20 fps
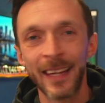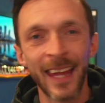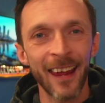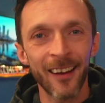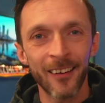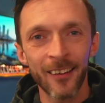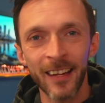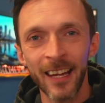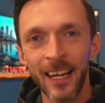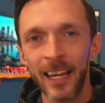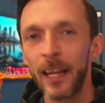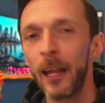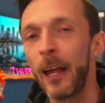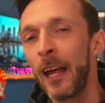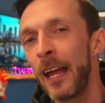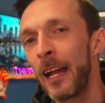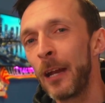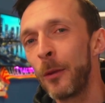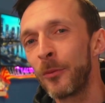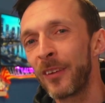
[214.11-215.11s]
Gator Guy,
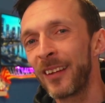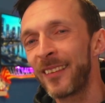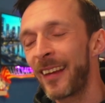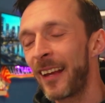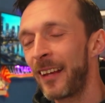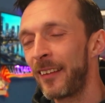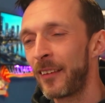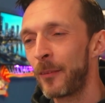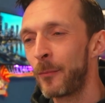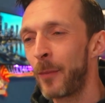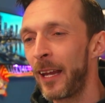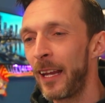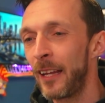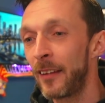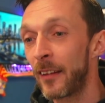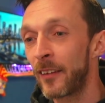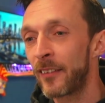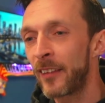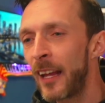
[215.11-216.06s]
and it was a Daisen Maeda.